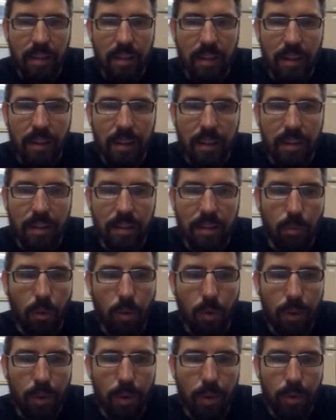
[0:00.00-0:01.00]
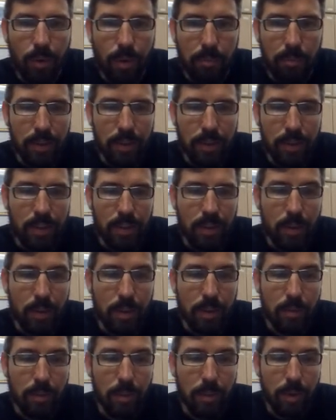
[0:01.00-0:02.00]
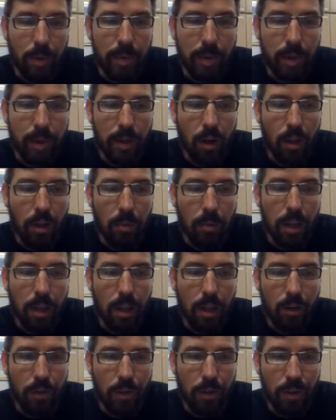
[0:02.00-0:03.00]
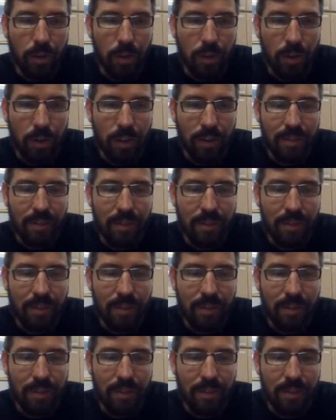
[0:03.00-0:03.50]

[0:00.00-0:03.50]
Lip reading: is more than one person, so it's what we call plural,